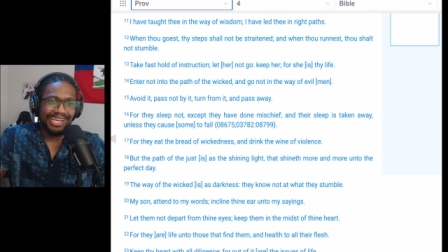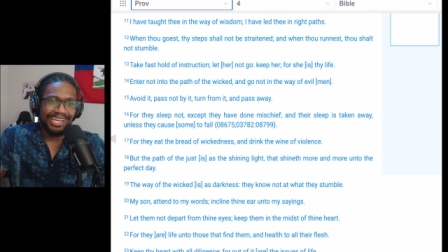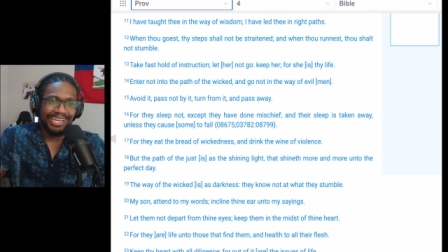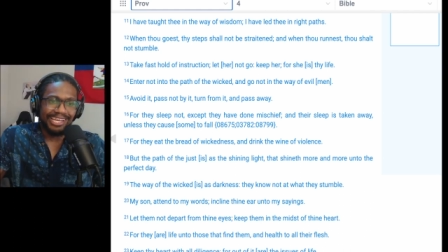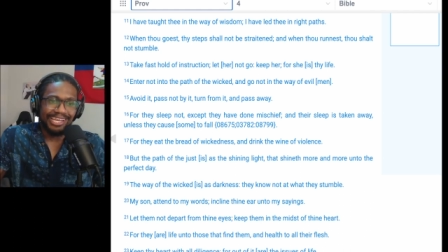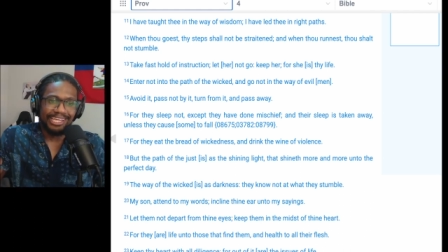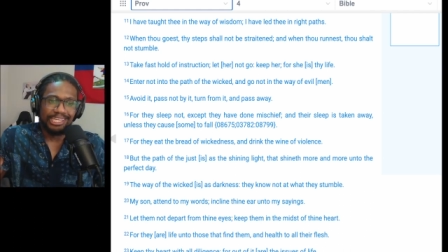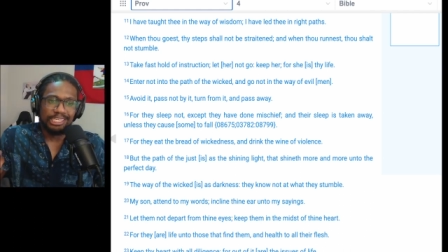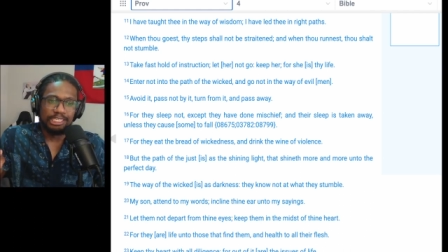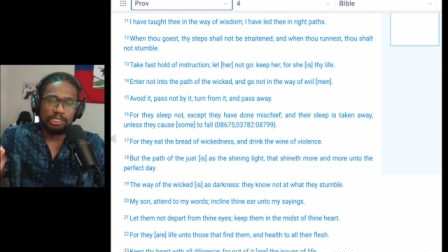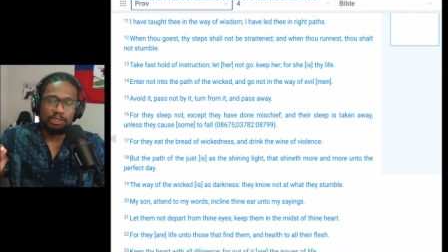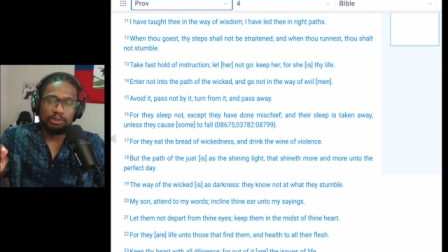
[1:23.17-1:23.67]

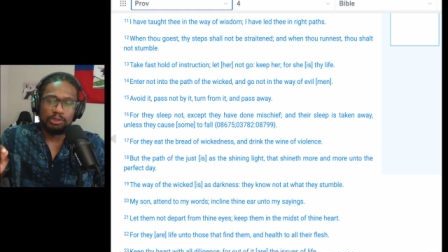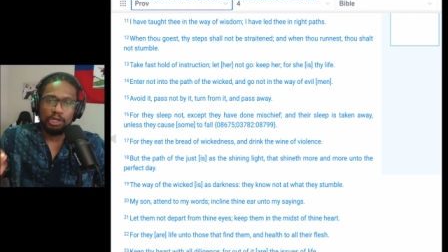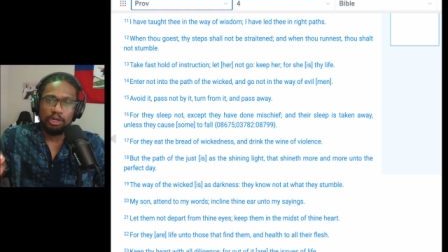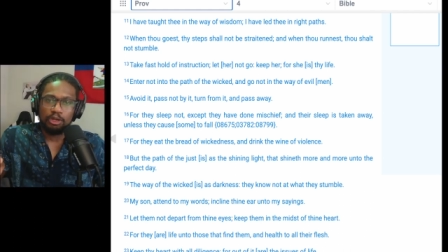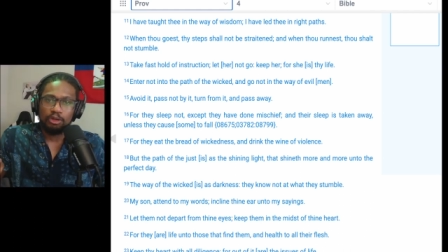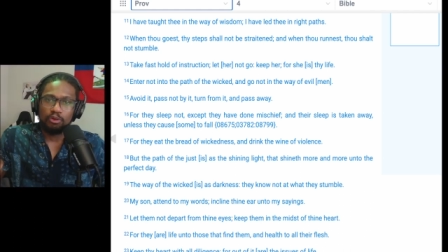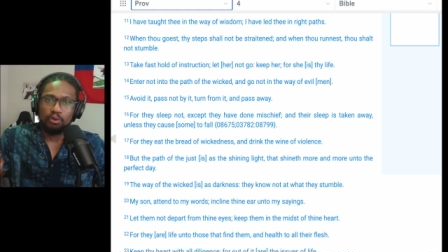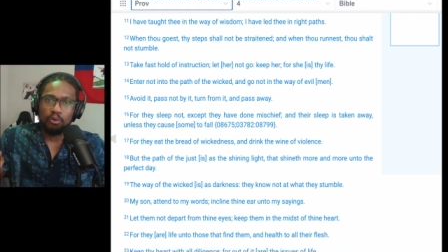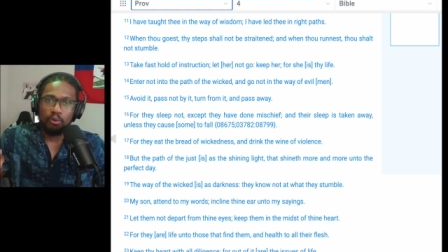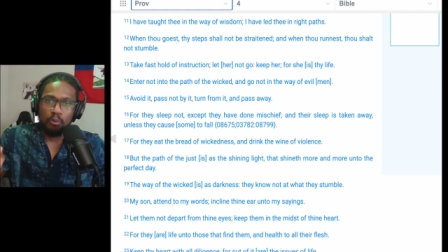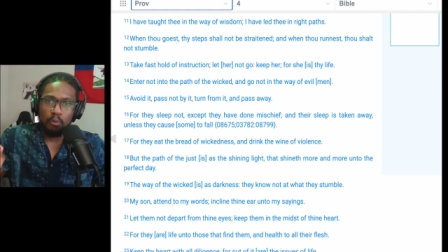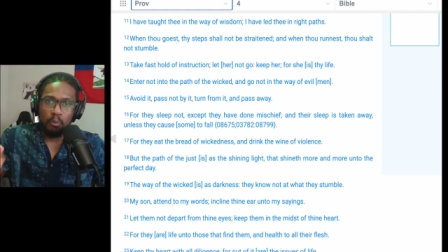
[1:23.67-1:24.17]
and drink
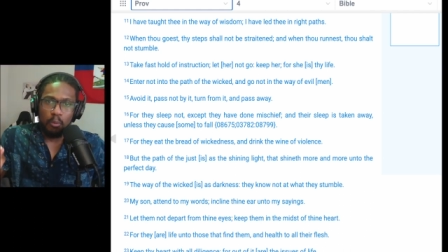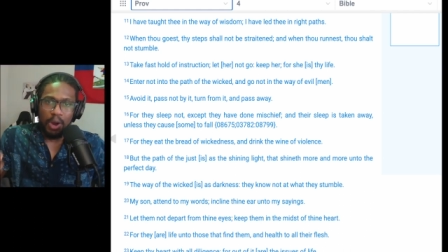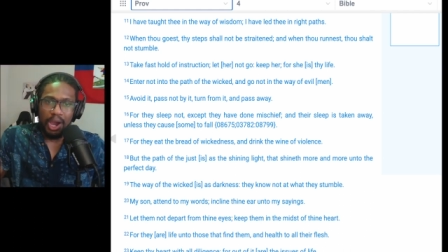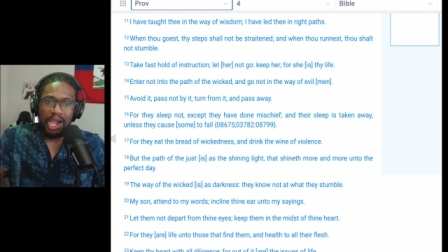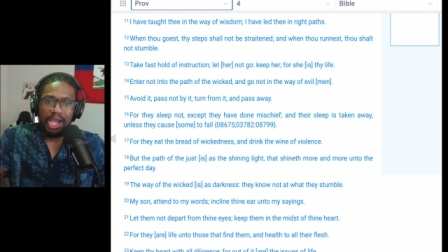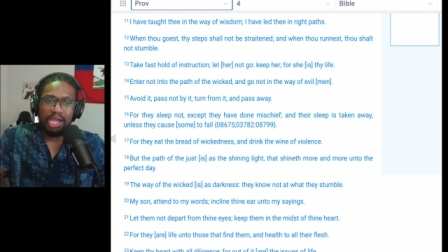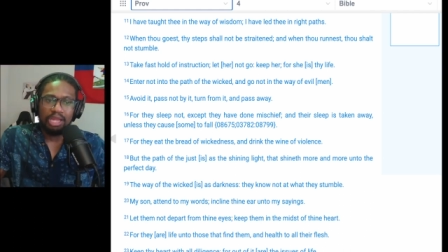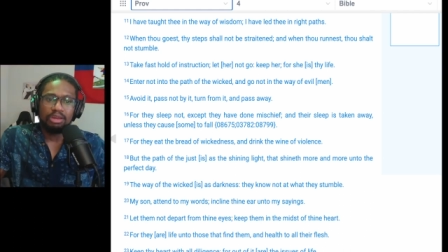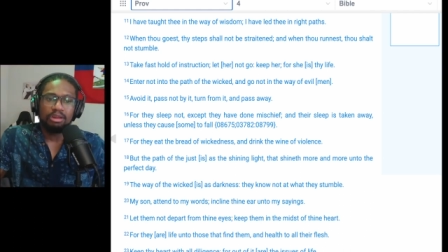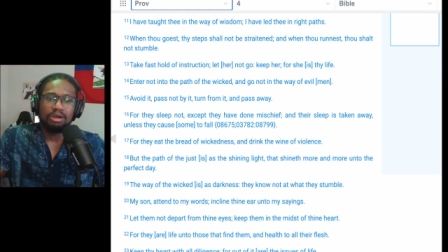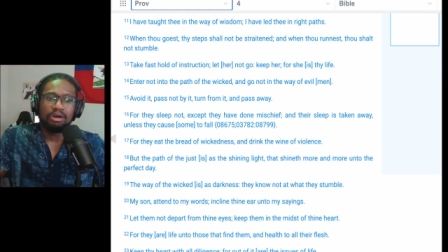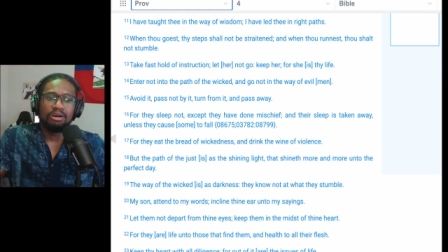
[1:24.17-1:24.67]
the
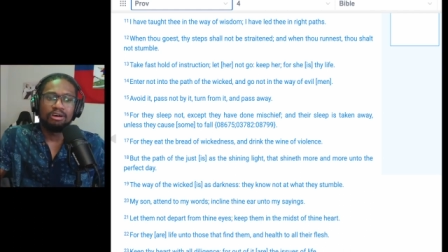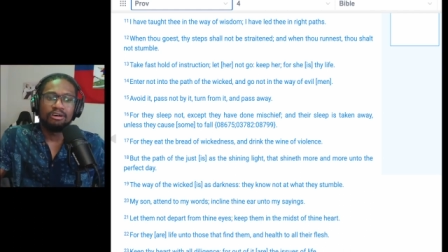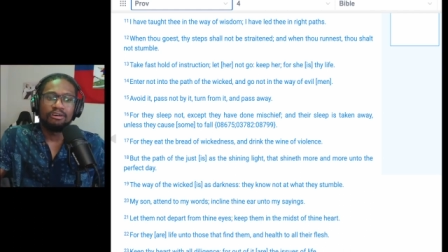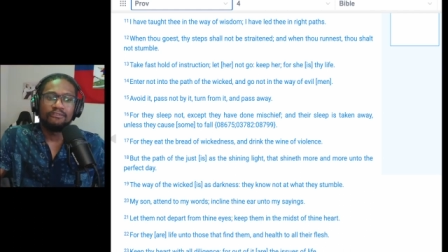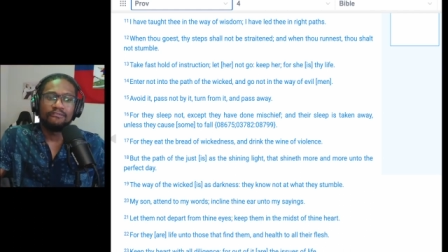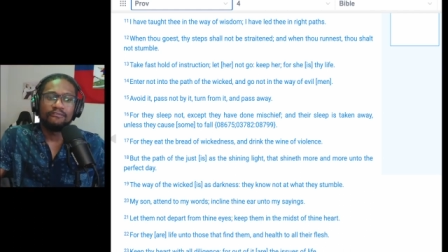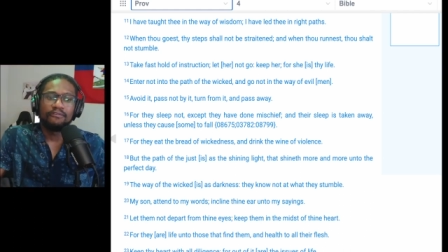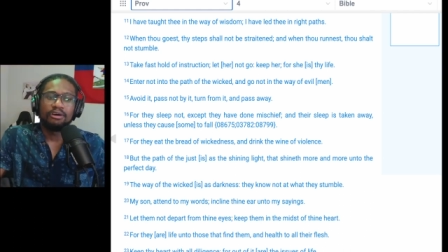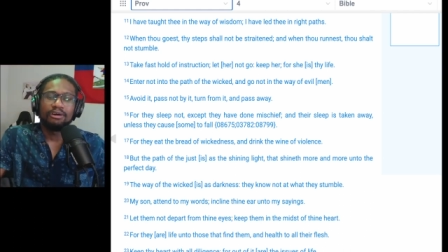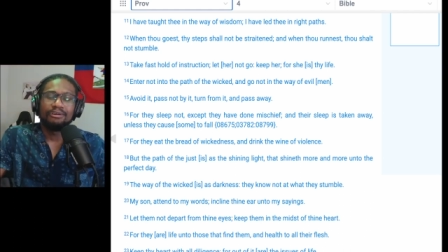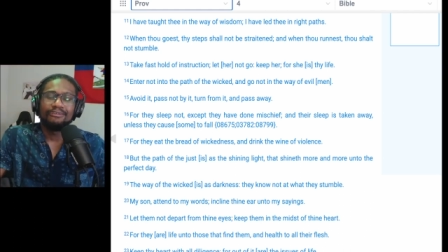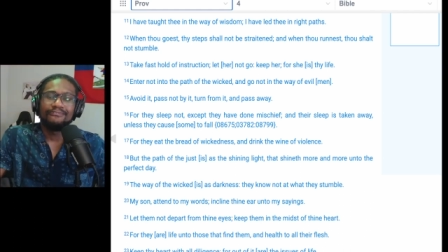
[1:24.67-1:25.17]
wine of
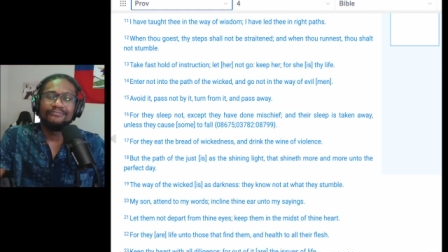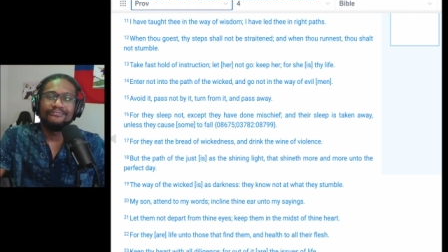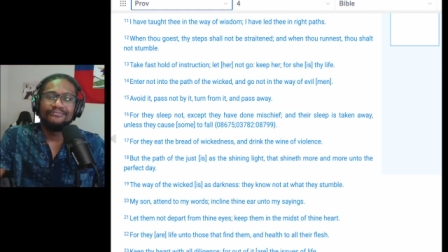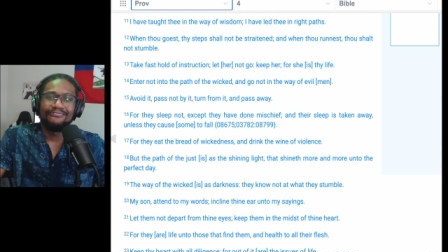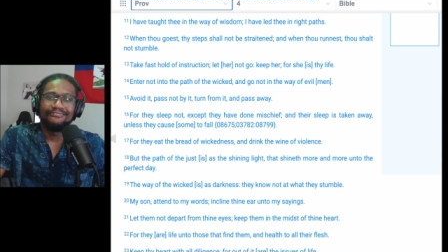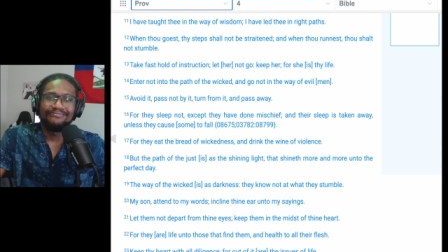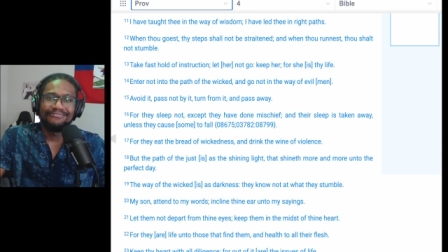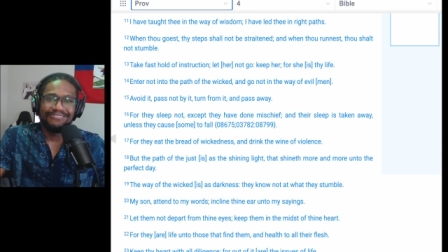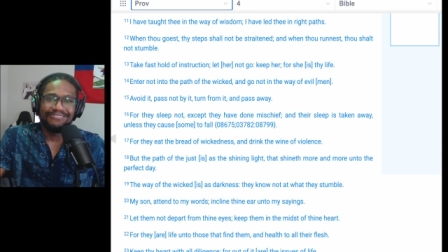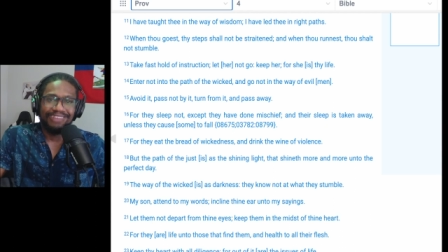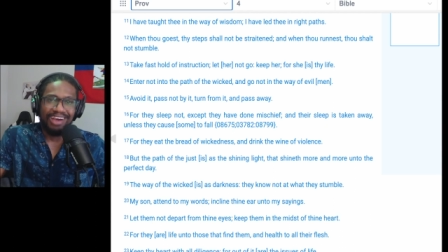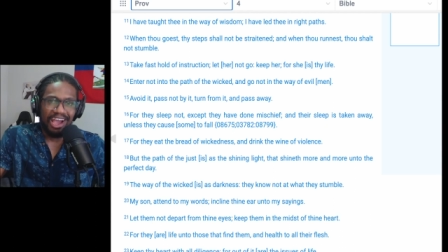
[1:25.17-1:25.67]

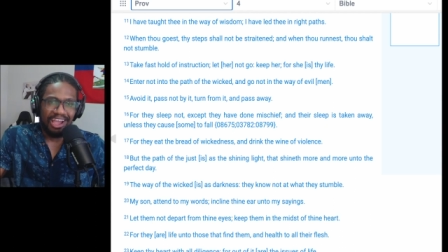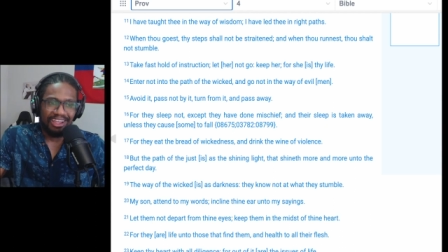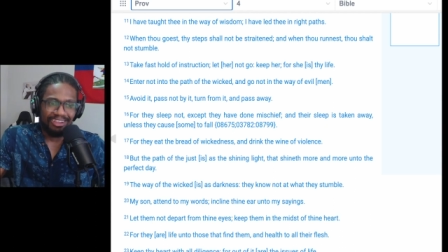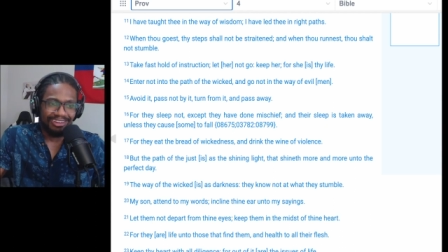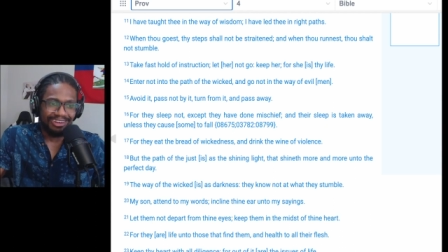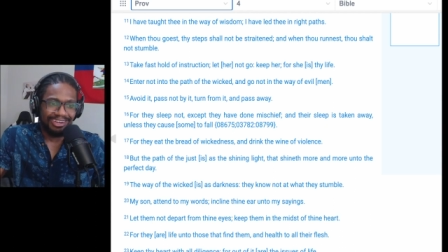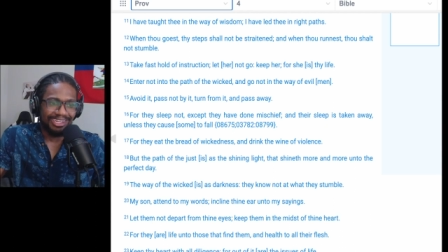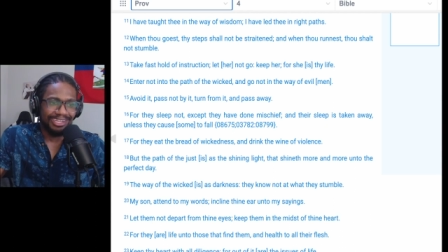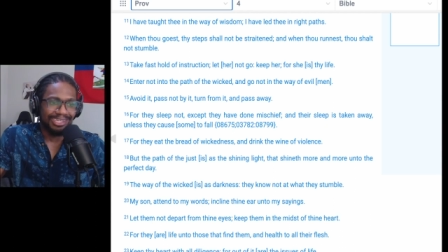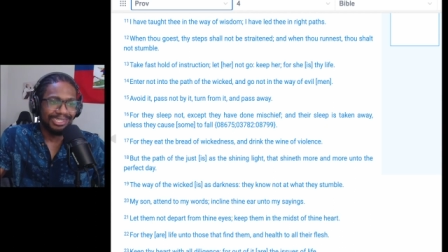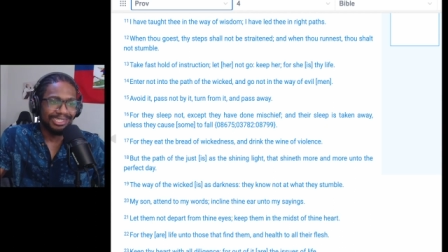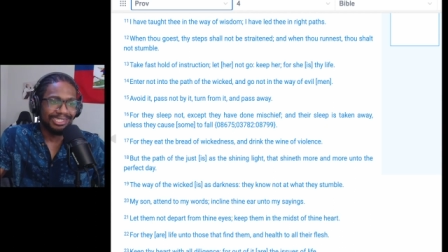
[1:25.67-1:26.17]

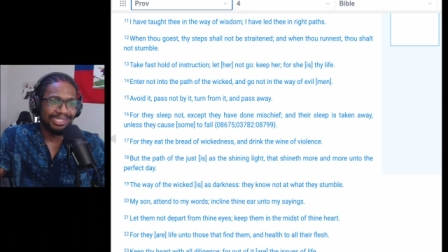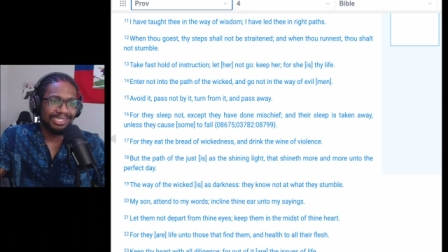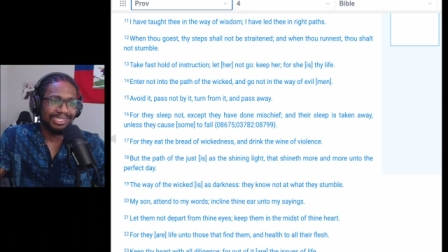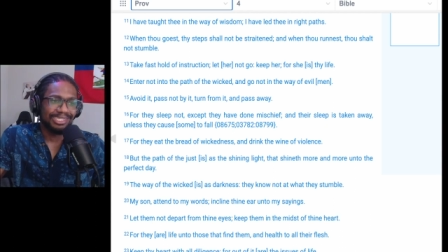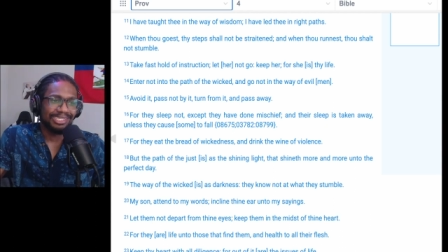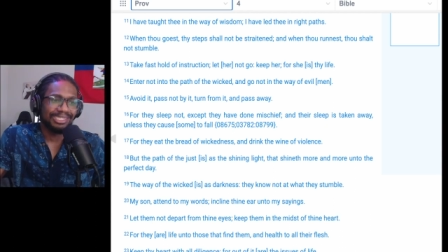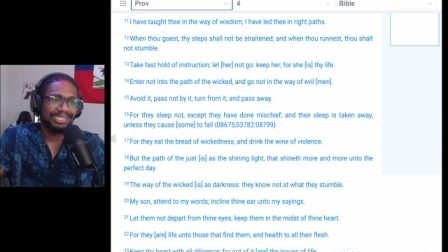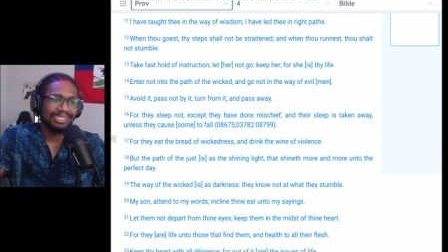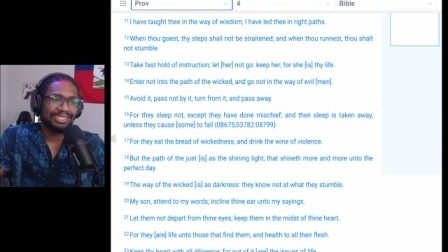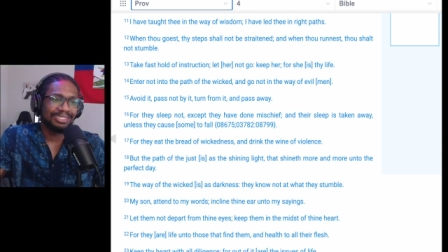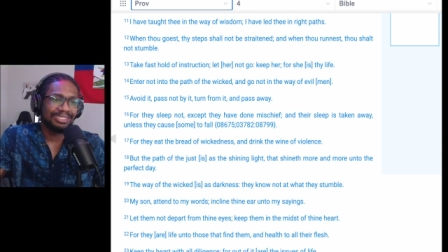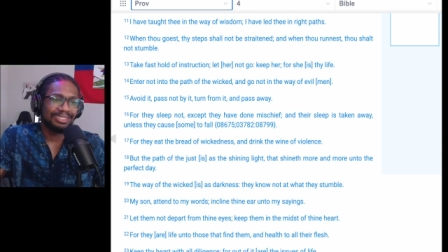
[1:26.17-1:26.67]

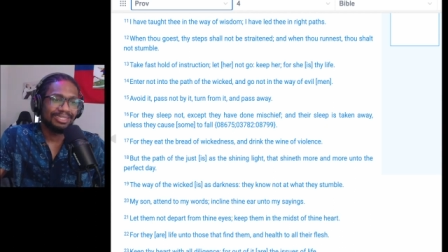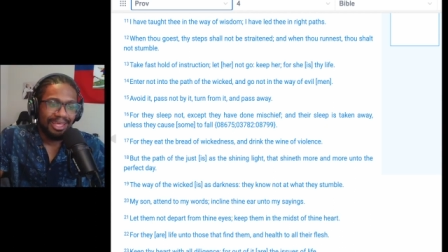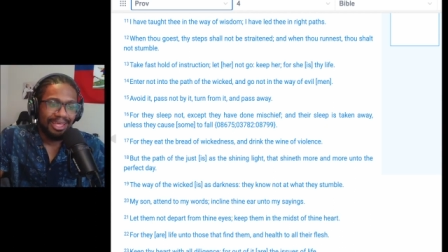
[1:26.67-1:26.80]
violence.